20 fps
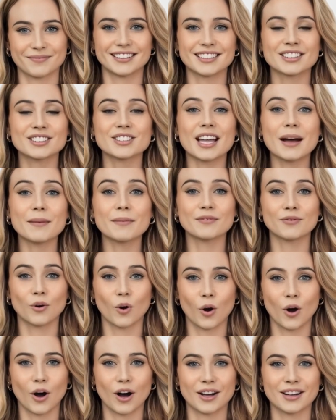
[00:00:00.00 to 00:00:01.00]
Step
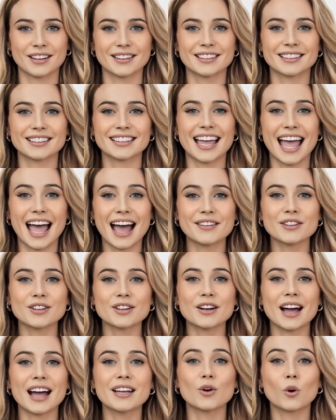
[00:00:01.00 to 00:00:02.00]
4.
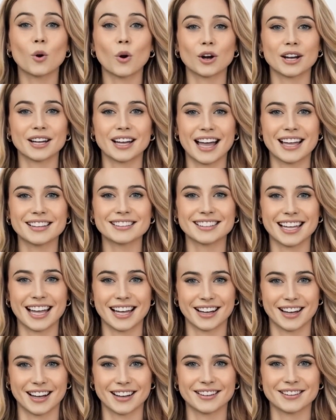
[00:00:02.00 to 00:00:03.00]
Gather and organize
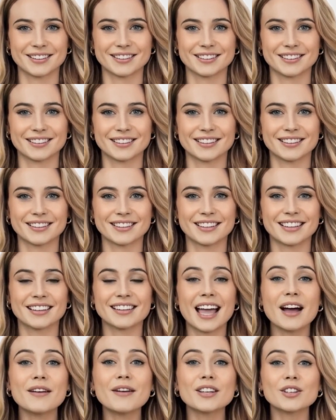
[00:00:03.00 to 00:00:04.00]
data.
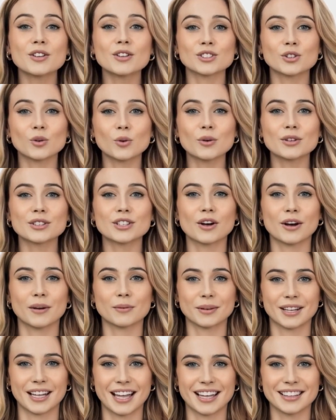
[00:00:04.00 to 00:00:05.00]
Now that your tools are in
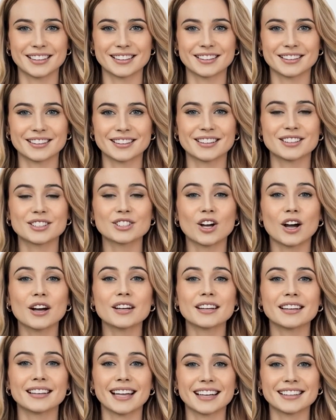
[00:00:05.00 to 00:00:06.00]
place, start
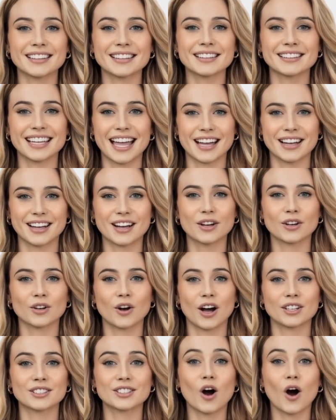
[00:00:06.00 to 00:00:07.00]
collecting data
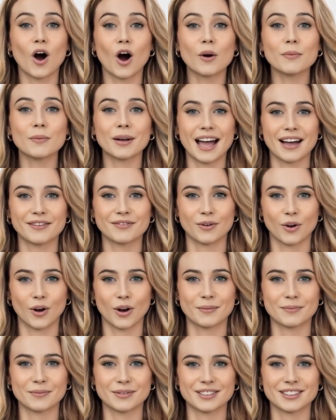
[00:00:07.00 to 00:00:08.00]
across all
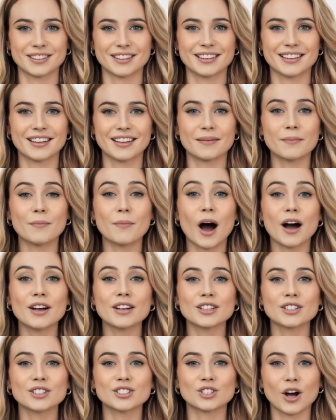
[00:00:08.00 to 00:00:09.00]
platforms.
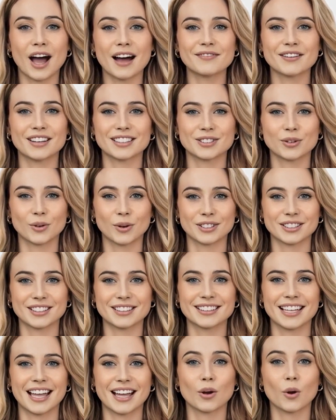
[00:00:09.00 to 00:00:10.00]
Monitor traffic
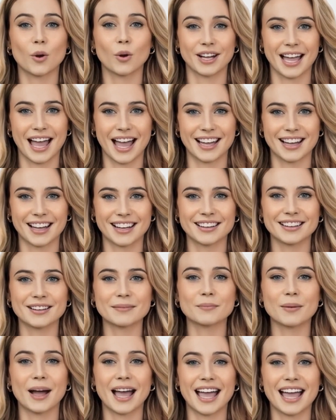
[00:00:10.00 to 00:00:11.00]
sources like organic,
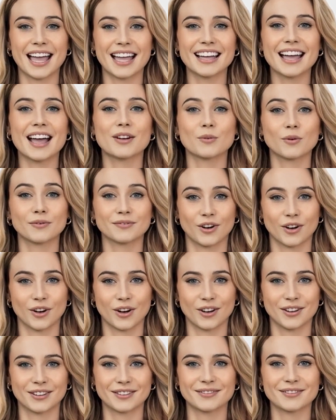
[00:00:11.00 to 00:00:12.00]
paid, and
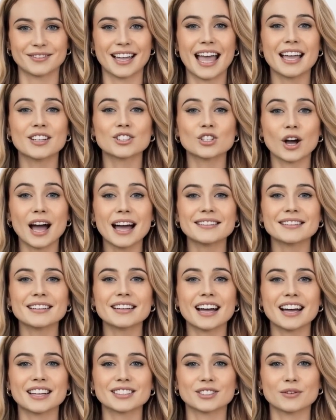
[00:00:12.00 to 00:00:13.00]
referral, and track the
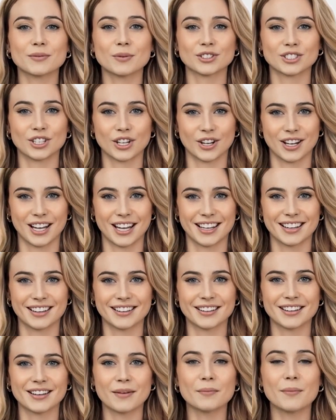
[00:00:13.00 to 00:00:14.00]
customer journey:
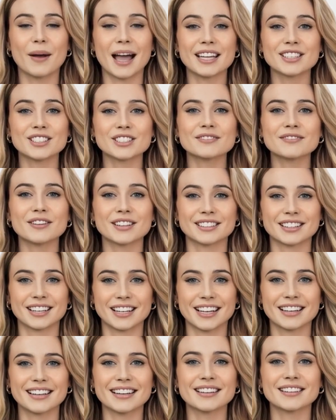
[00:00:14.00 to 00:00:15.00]
pages
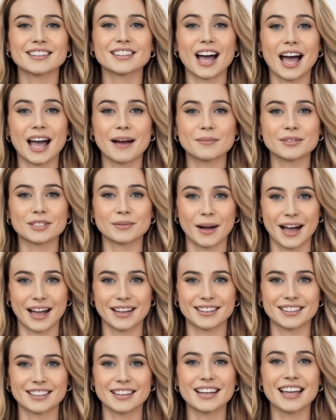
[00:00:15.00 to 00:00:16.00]
visited, time
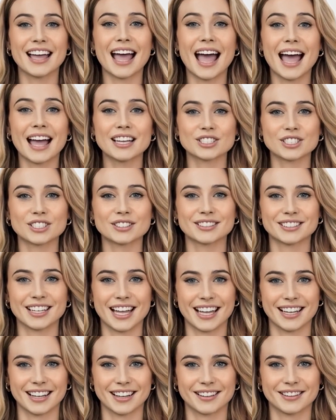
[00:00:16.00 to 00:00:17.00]
spent, actions
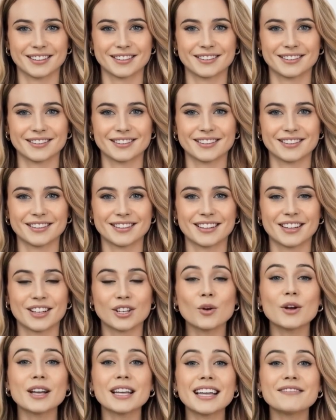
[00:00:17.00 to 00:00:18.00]
taken.
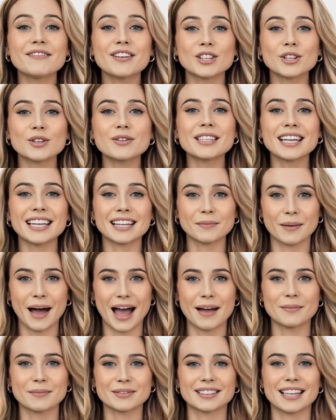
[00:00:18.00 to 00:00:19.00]
You can even use heat
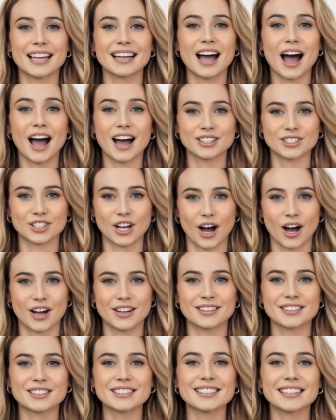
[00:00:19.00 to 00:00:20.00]
maps like Hotjar
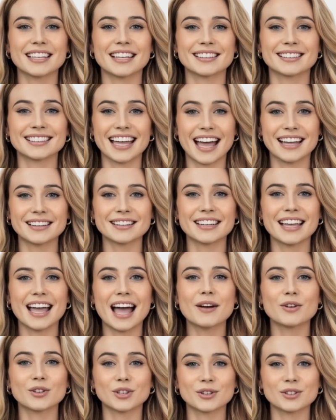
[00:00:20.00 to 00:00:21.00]
to see exactly
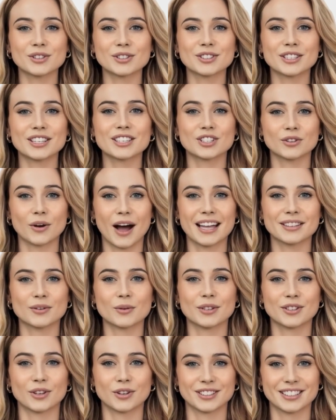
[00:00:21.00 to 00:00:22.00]
how users interact
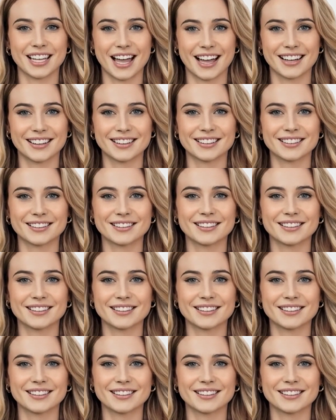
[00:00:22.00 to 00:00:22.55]
with your site.